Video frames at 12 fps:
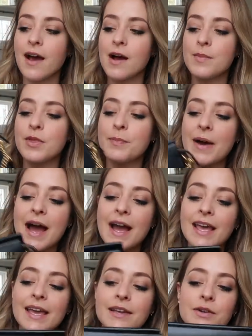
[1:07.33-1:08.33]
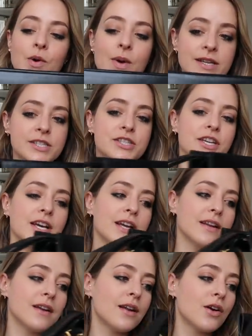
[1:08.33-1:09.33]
The bag in question,